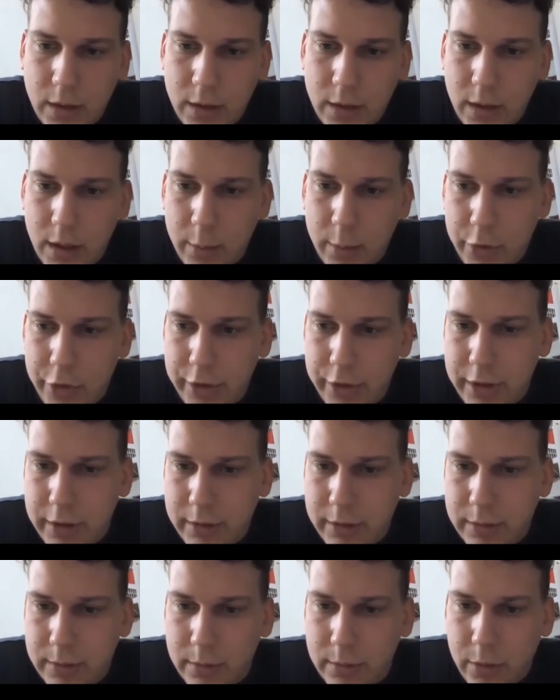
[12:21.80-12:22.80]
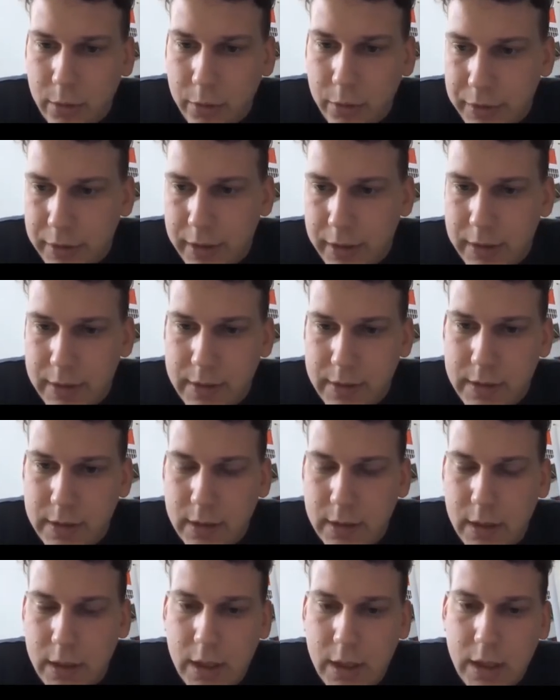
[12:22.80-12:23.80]
American
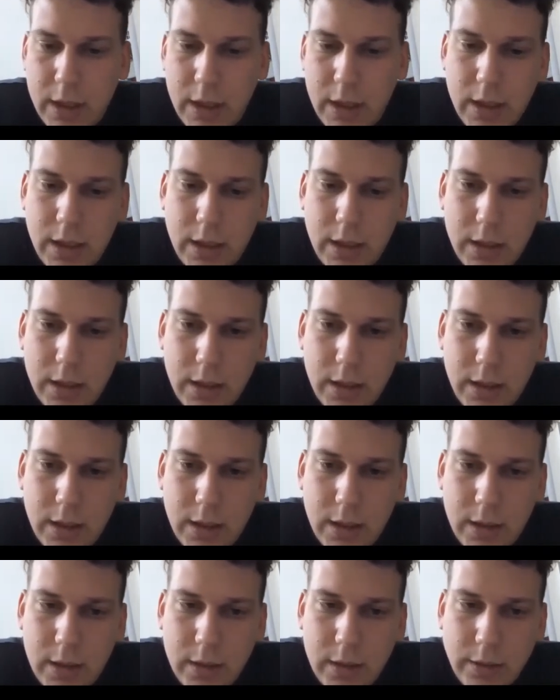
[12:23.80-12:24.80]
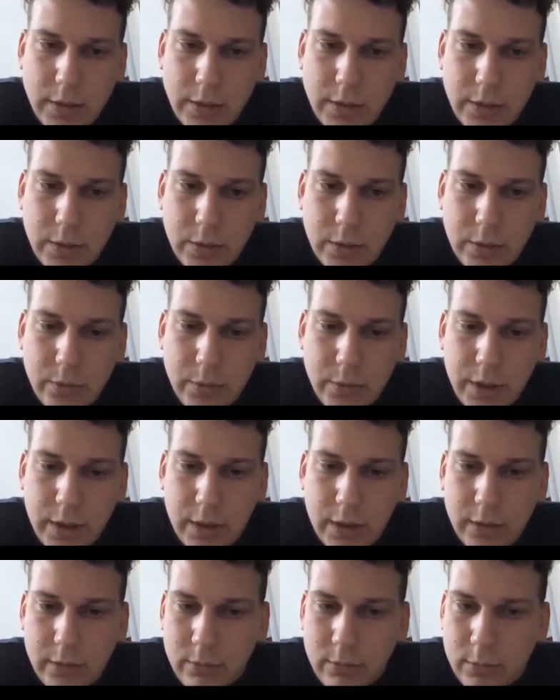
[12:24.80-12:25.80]
continents, so we
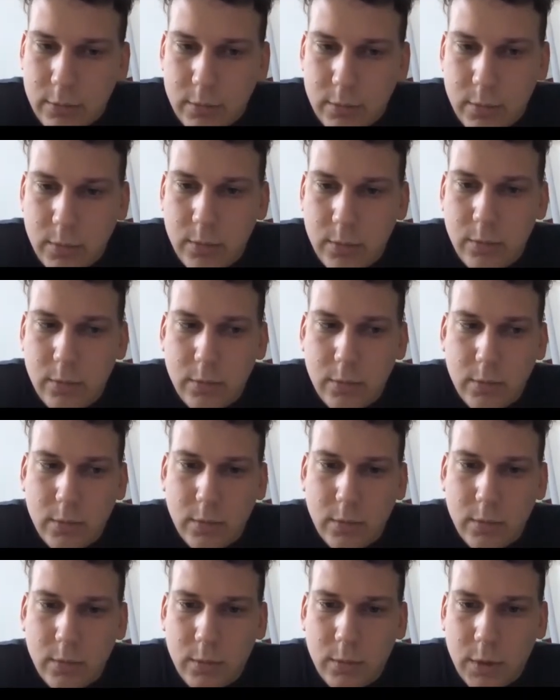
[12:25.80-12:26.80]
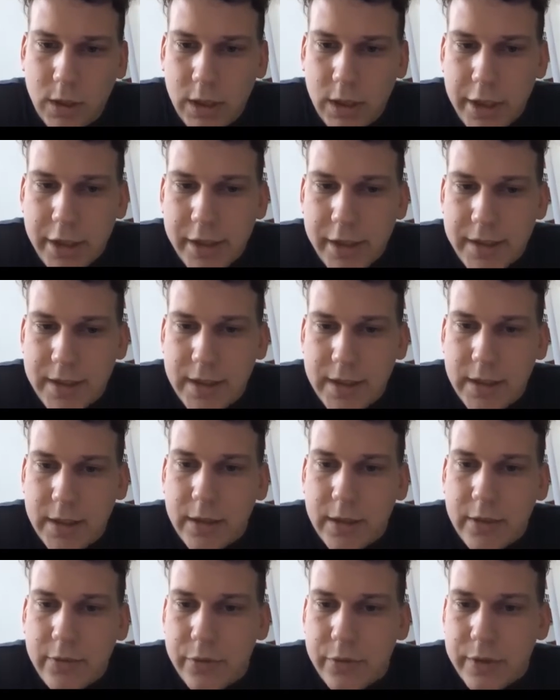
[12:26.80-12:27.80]
can clearly see
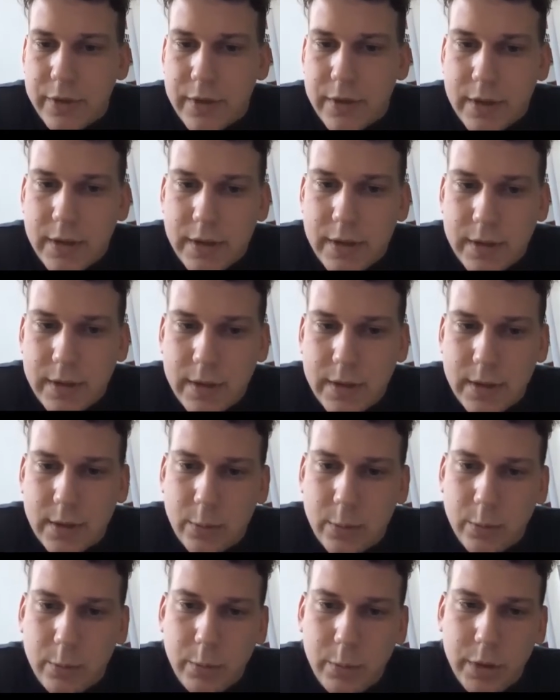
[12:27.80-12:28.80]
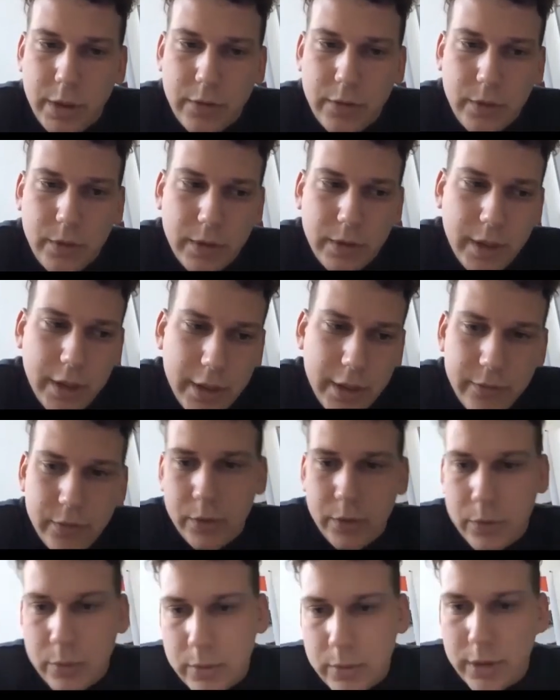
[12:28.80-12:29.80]
the differences between their
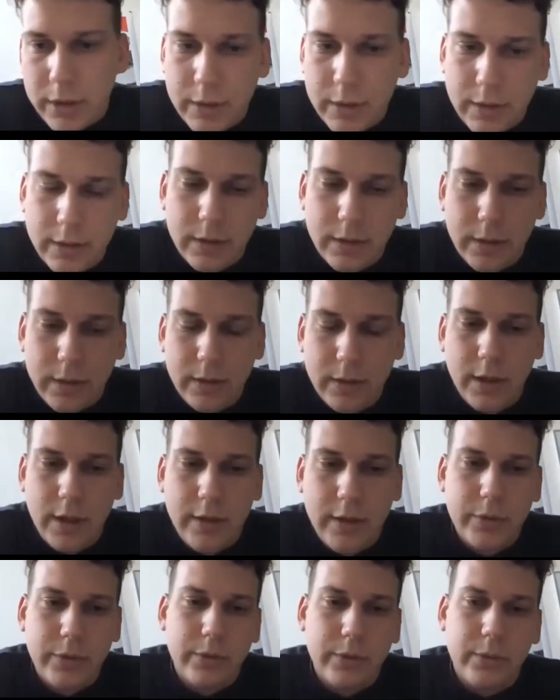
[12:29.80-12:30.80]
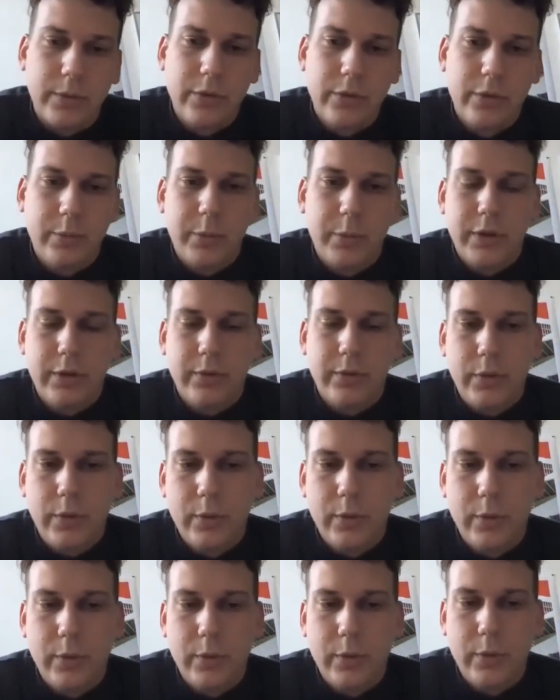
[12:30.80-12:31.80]
view and our European
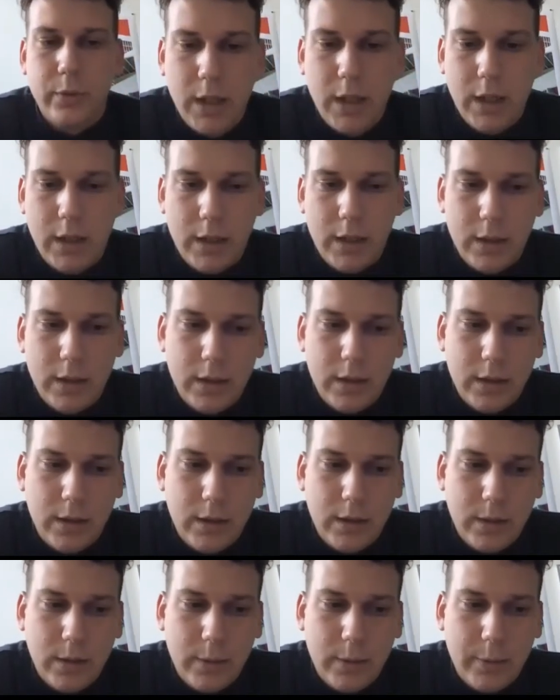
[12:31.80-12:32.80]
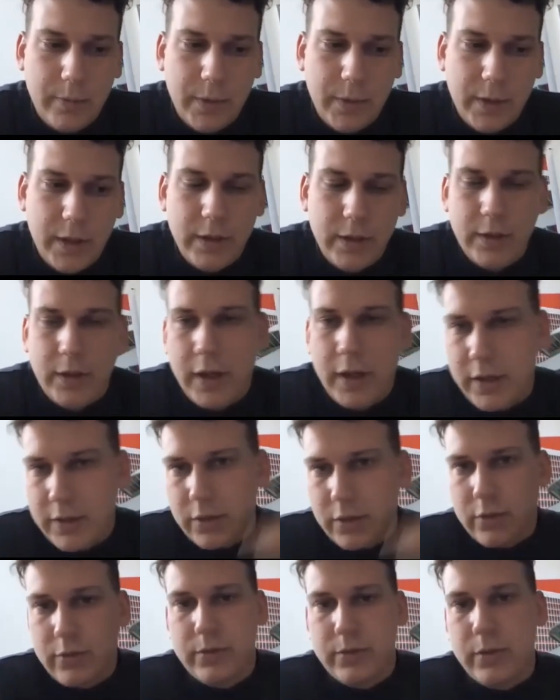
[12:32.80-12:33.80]
view, in
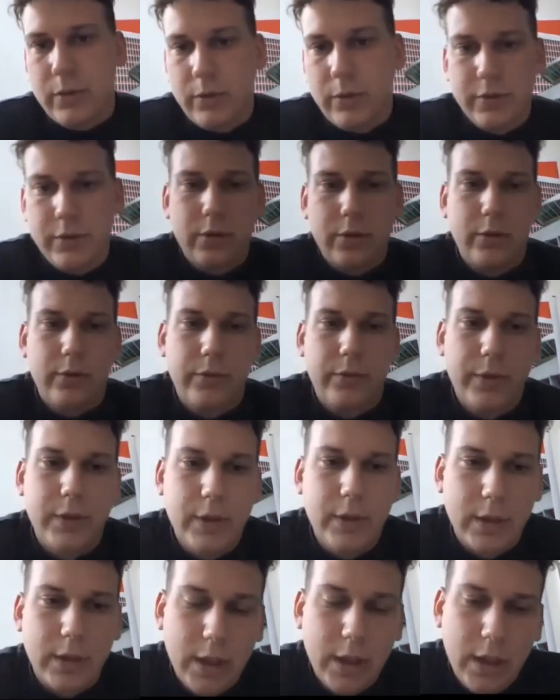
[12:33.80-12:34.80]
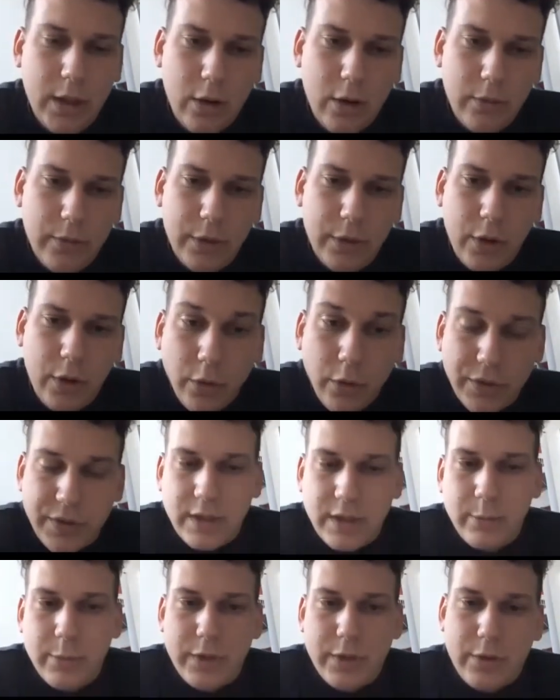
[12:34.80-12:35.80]
case of also of the
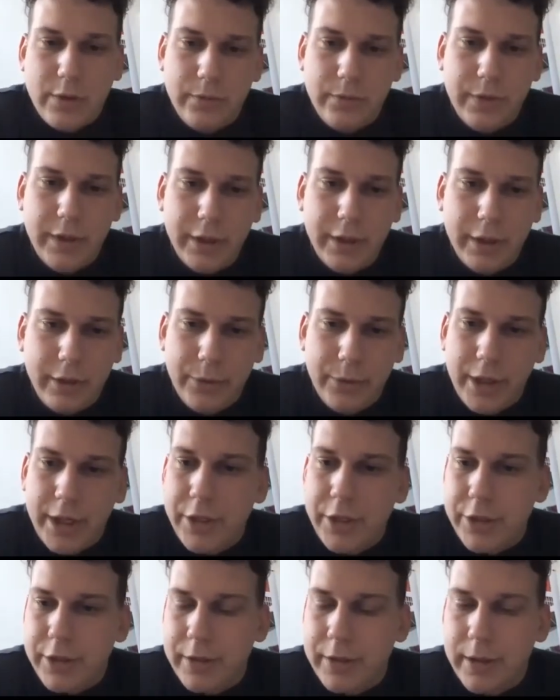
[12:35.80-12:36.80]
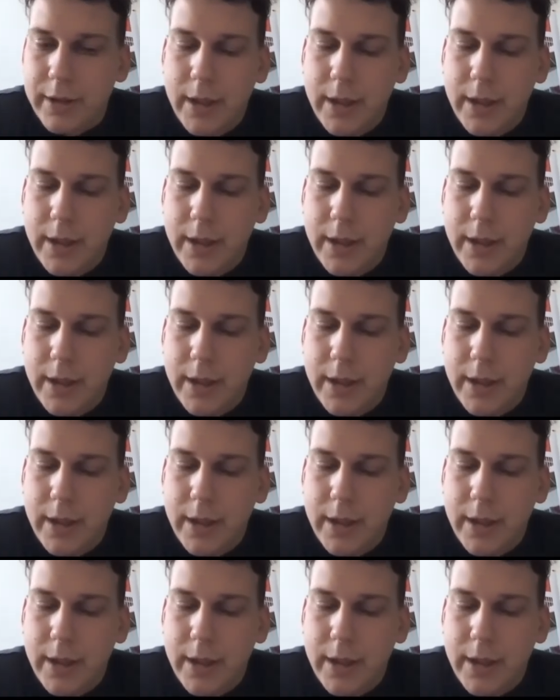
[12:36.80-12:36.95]
concepts of their creation.